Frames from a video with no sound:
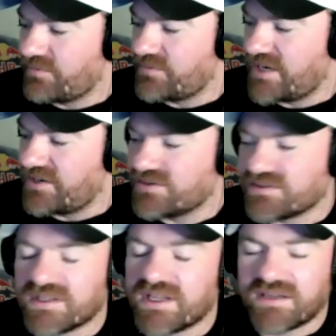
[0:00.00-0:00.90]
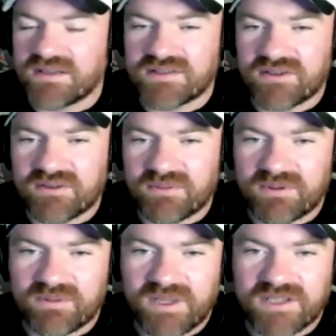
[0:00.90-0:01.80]
Dan Houston that is going to be
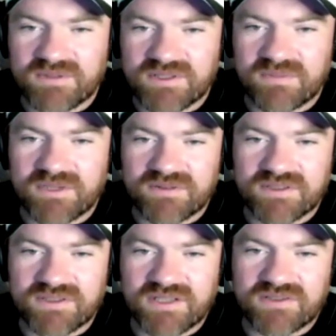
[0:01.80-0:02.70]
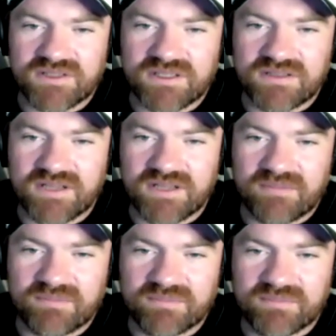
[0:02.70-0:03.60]
replaced by someone else, essentially,
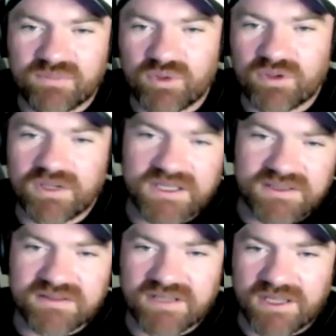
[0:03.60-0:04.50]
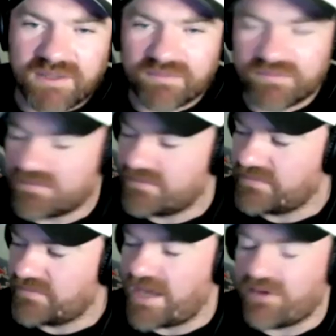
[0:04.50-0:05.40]
more or less.
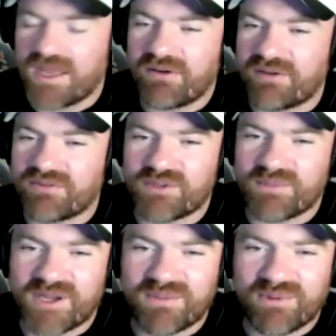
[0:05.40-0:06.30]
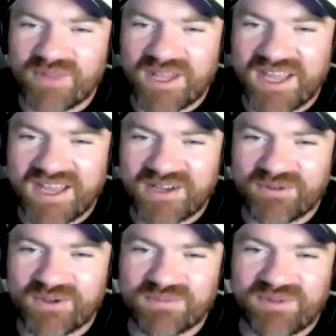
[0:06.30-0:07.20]
However you moneyball that out
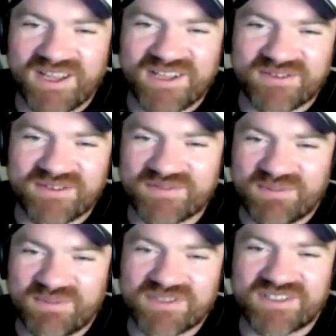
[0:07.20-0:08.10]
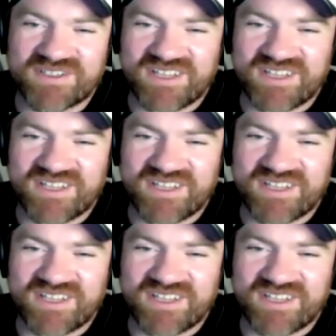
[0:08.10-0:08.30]
across players, or if someone's going to take that